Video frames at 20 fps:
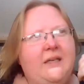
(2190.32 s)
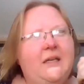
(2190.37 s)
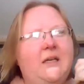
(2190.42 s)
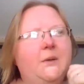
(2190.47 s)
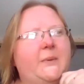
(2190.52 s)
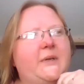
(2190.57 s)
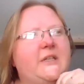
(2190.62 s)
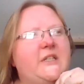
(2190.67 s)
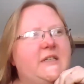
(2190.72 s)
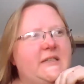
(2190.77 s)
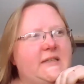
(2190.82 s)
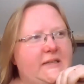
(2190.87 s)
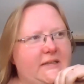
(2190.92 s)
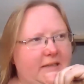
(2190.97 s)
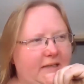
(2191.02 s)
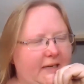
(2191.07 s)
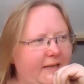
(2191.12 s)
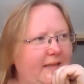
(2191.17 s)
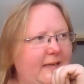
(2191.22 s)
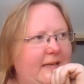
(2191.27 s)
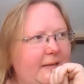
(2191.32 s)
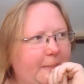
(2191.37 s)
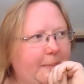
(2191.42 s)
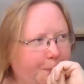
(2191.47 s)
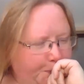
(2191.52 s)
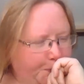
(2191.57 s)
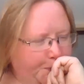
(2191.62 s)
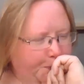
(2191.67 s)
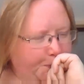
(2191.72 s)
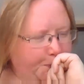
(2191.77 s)
which is that I think
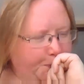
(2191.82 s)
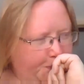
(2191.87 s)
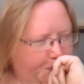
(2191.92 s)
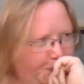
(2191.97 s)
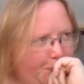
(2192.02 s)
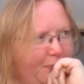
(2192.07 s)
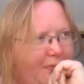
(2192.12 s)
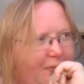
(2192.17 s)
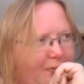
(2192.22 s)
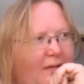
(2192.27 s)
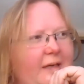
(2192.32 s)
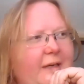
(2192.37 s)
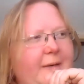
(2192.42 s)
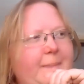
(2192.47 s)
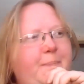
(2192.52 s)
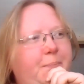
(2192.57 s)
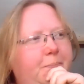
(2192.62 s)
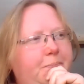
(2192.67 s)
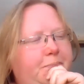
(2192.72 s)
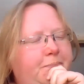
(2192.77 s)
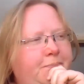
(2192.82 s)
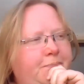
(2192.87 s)
my